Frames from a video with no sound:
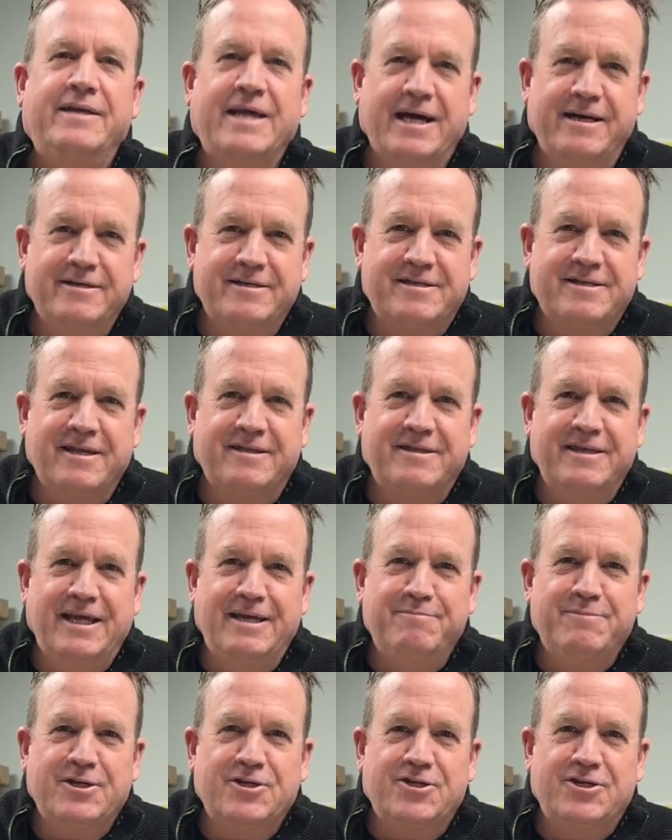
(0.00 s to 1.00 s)
That is the
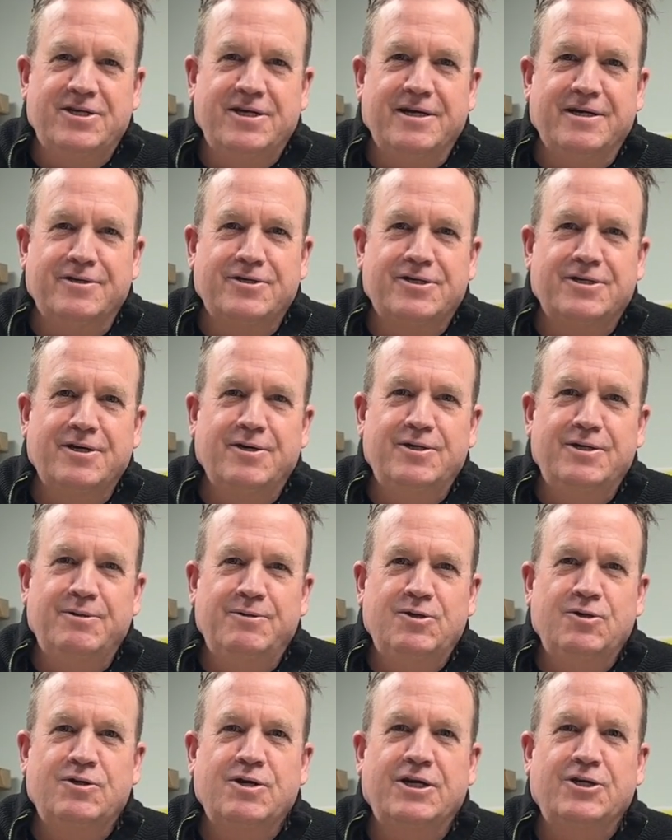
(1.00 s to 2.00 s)
theme this year. So you're
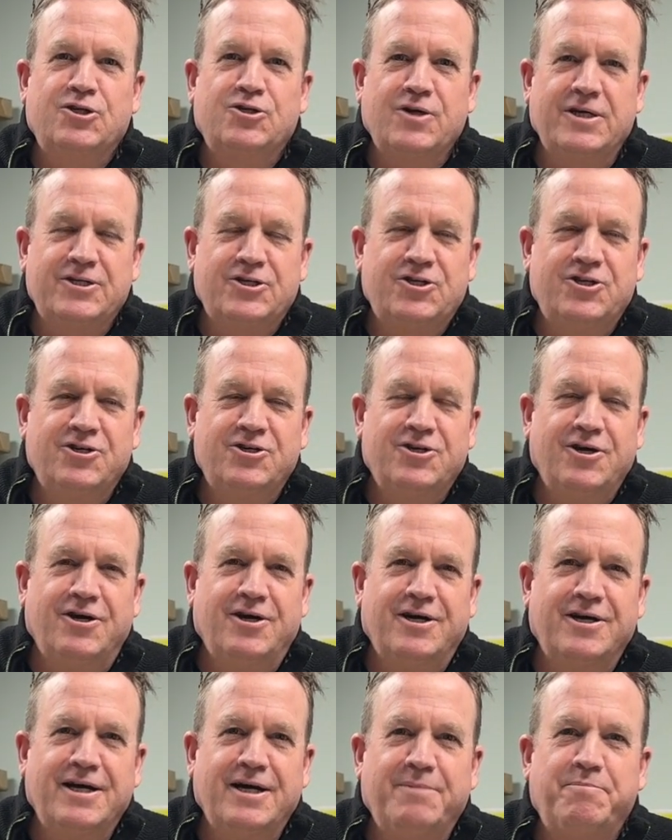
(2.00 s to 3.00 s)
going to dress your
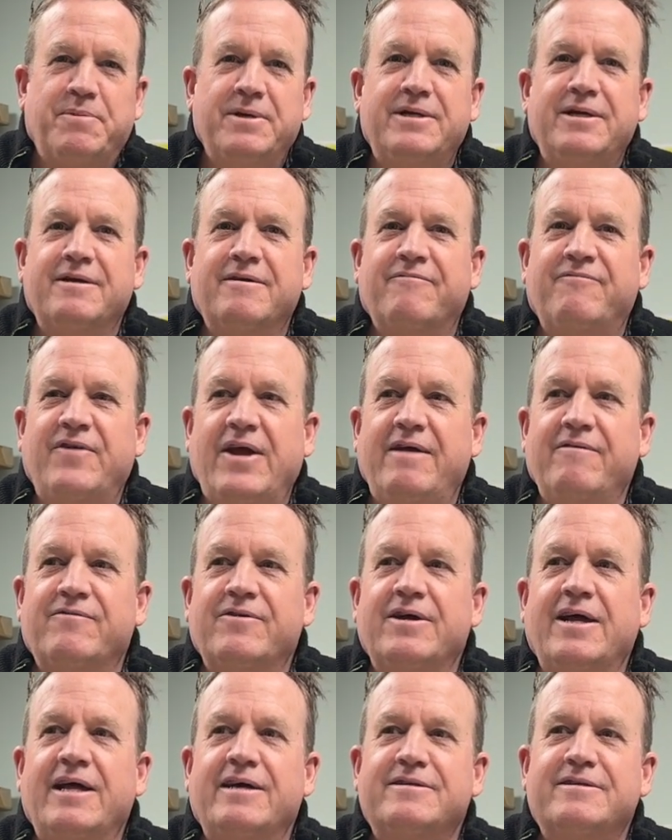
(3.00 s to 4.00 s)
dog up in your
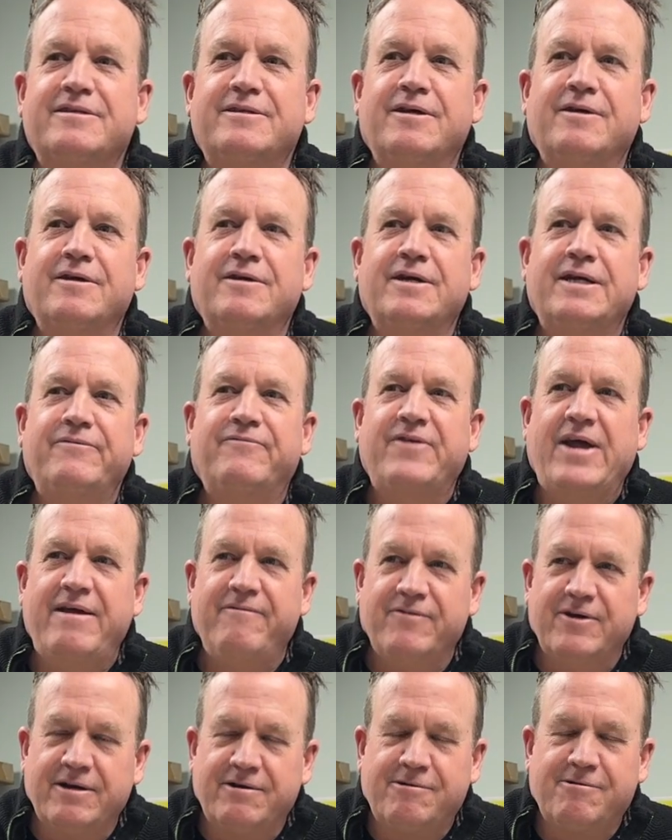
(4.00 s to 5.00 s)

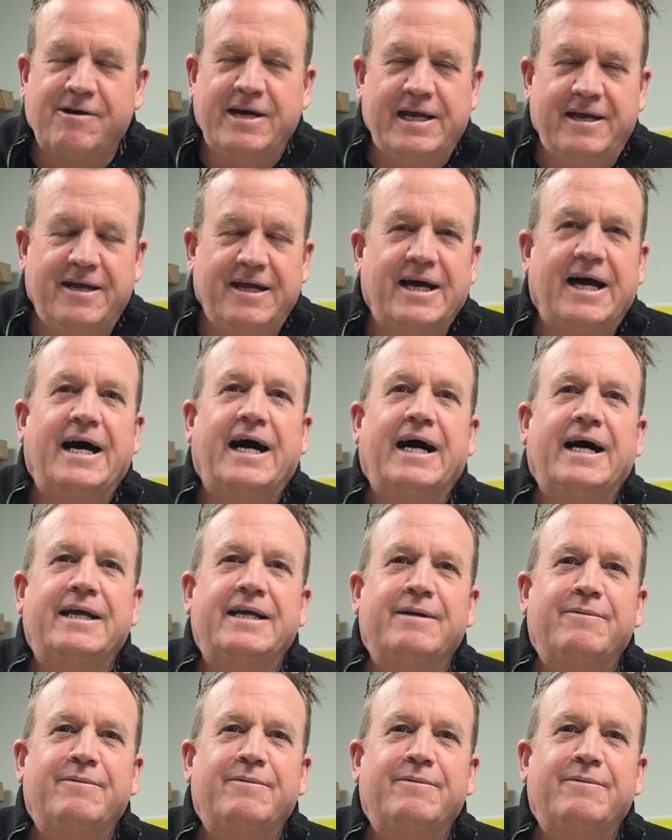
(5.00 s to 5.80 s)
favorite Greek god,